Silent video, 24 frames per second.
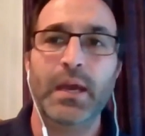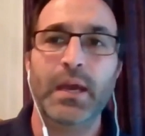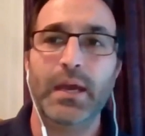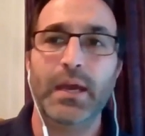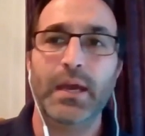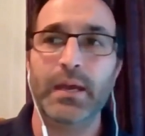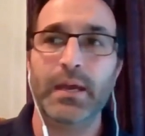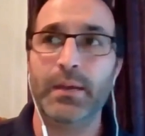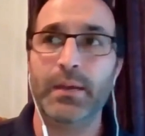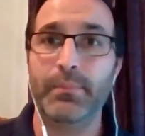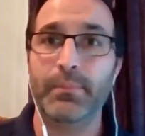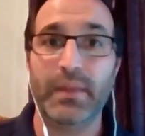
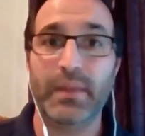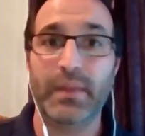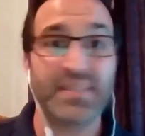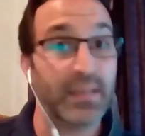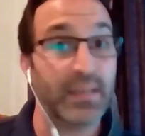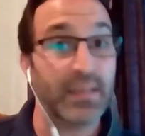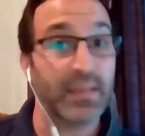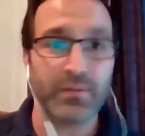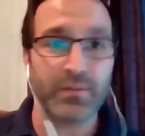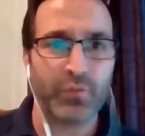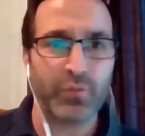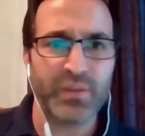Um, as,
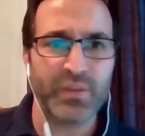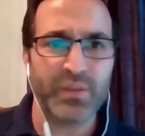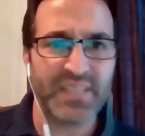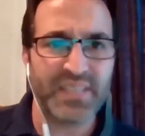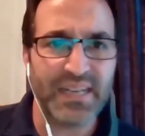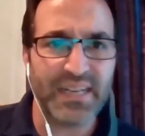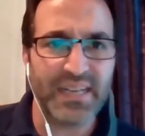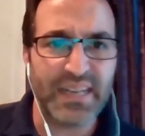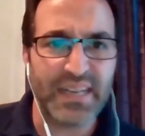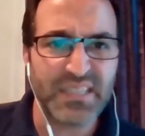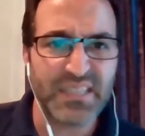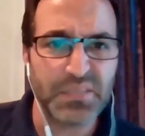I've already
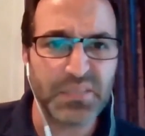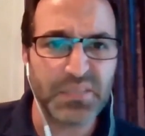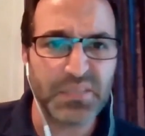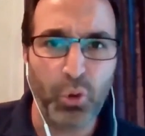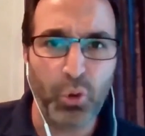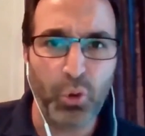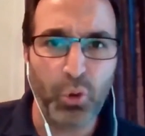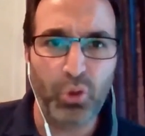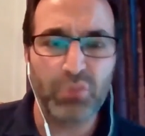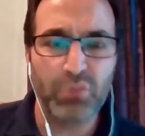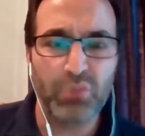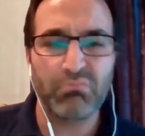said, less is
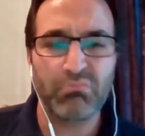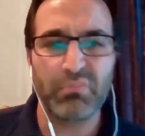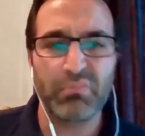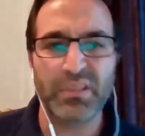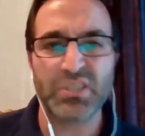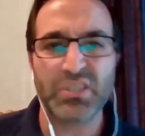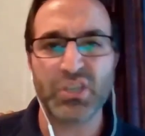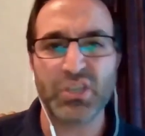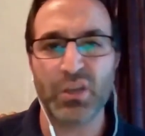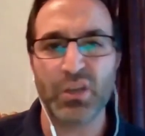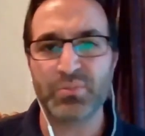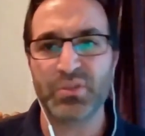more in
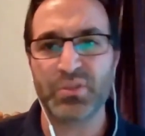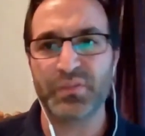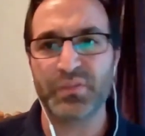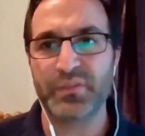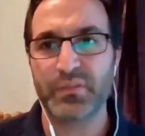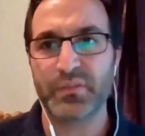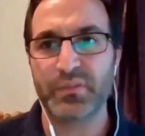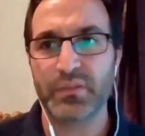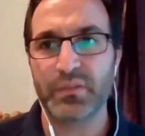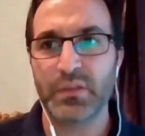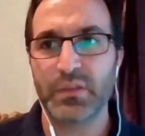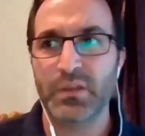terms
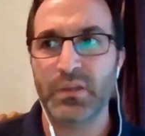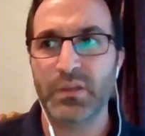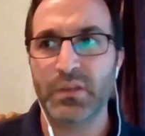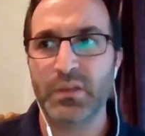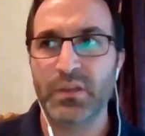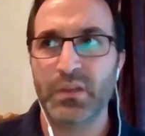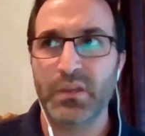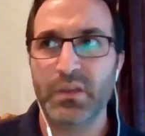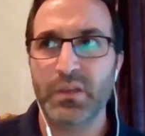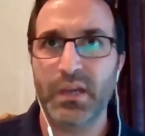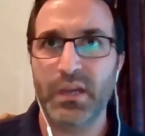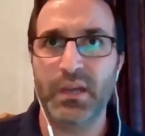of
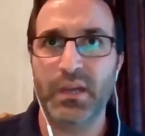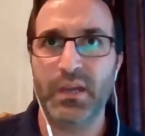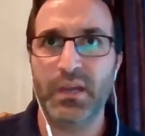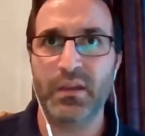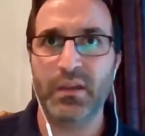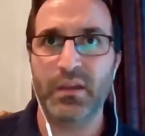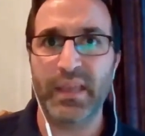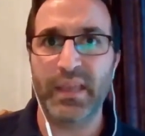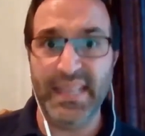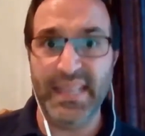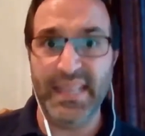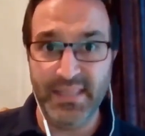
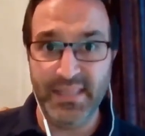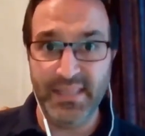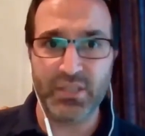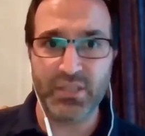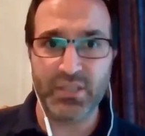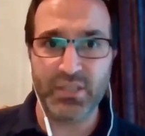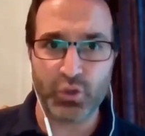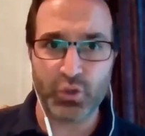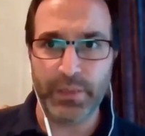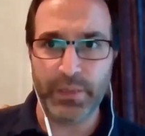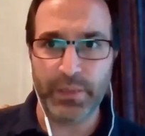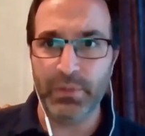uh, in the
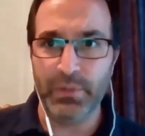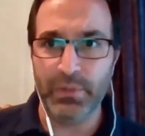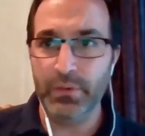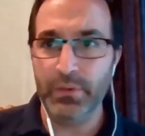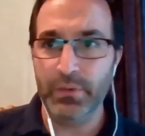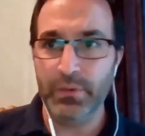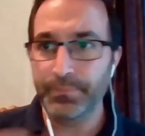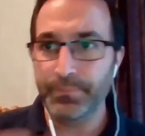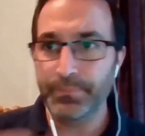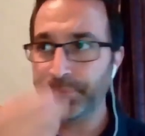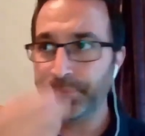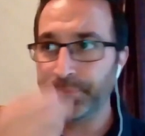
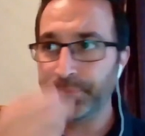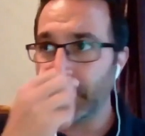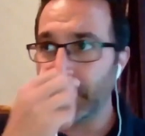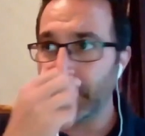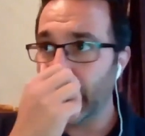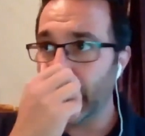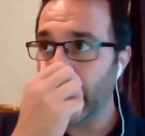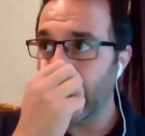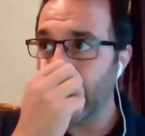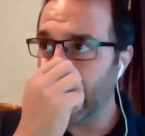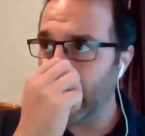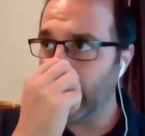treatment.
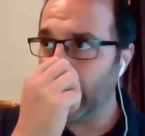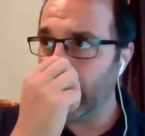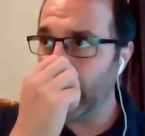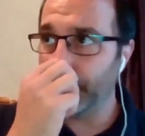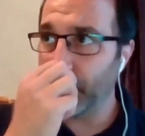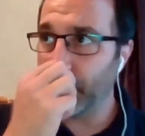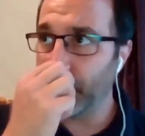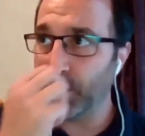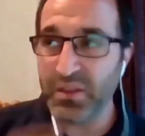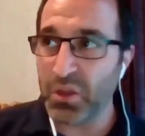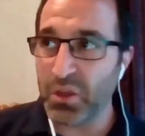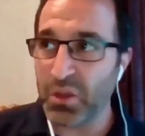Uh,
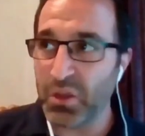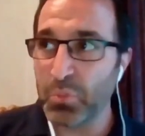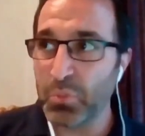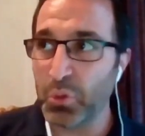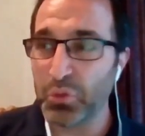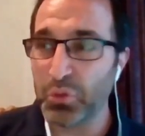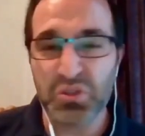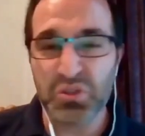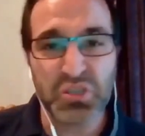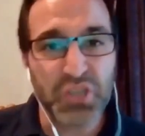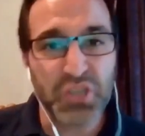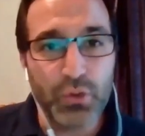probably no
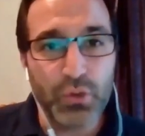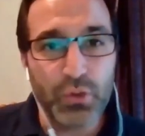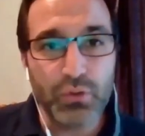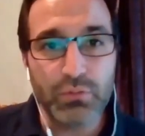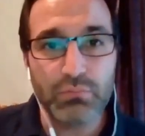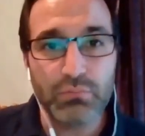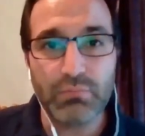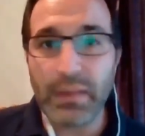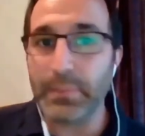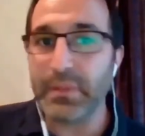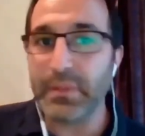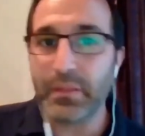more than two,
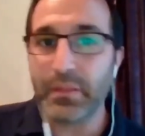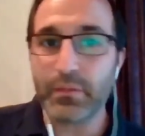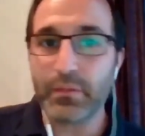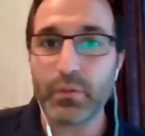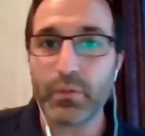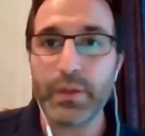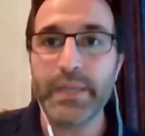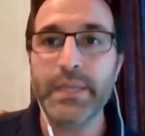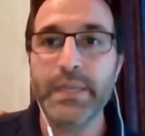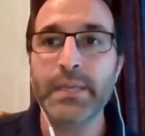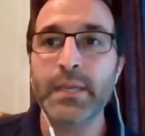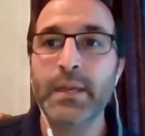maybe
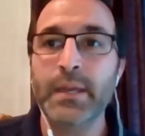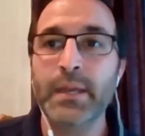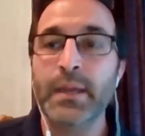three.